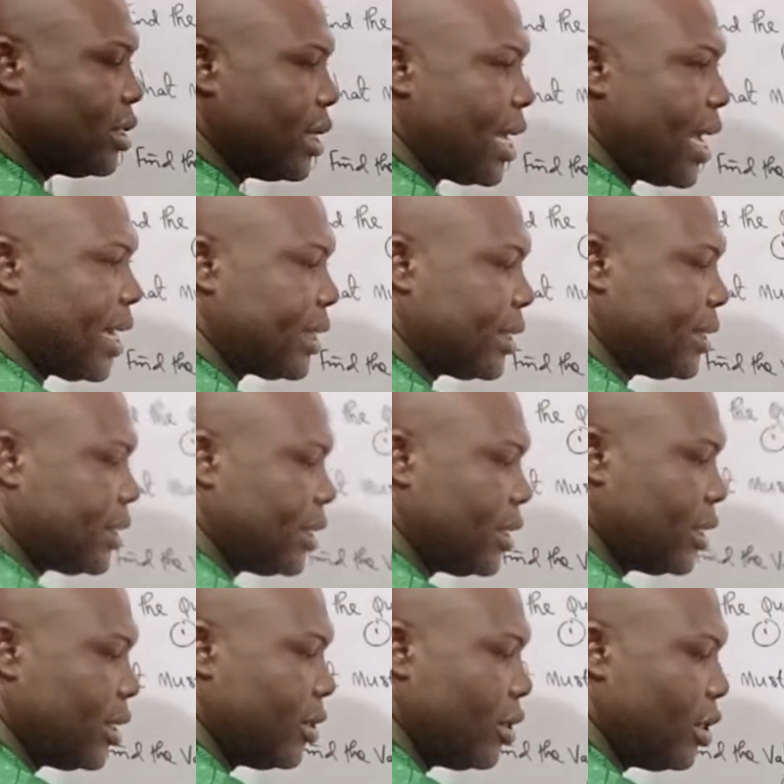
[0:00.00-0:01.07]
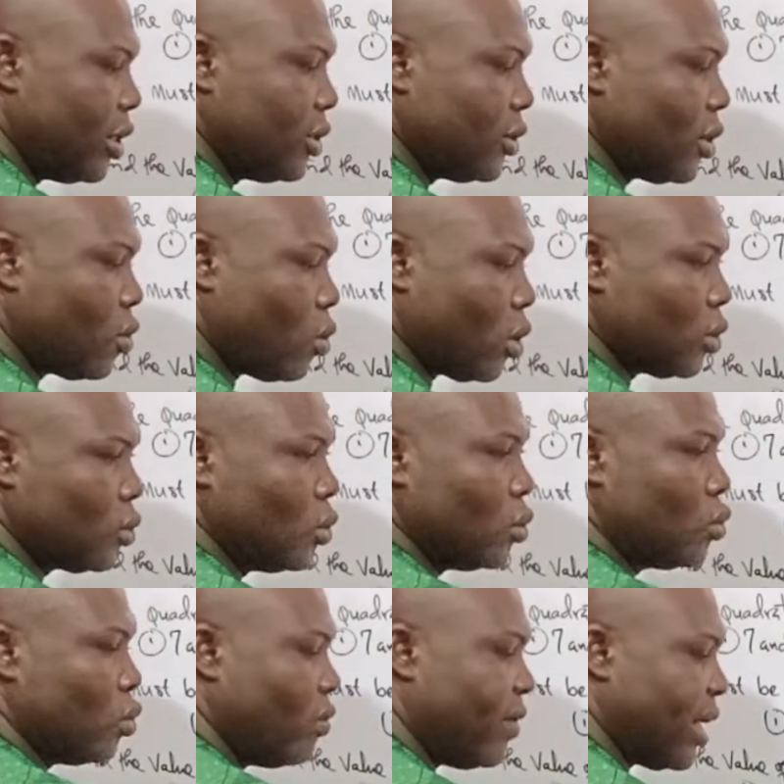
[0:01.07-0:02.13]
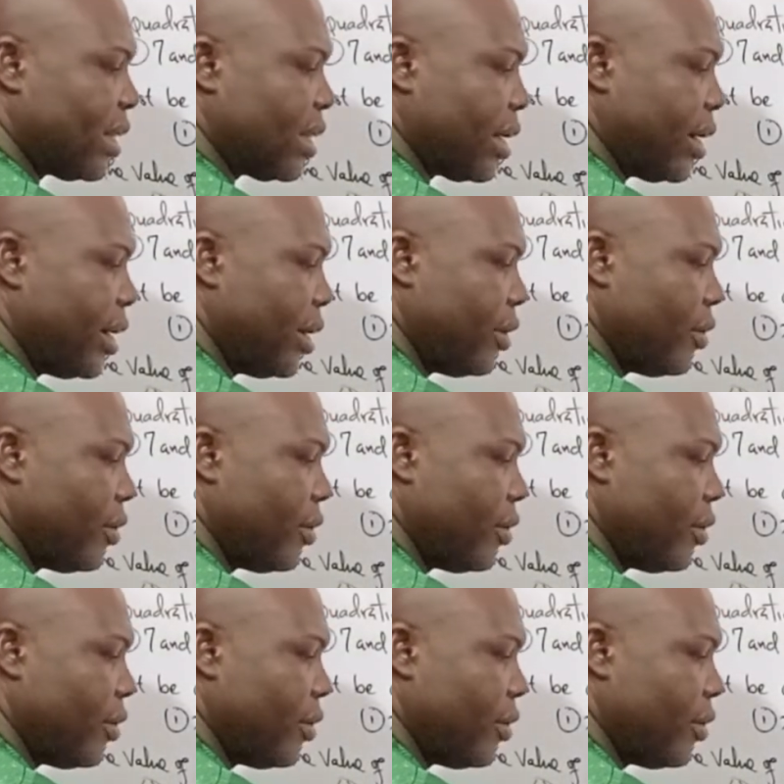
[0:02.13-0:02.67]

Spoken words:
x is equals to 2 over 3,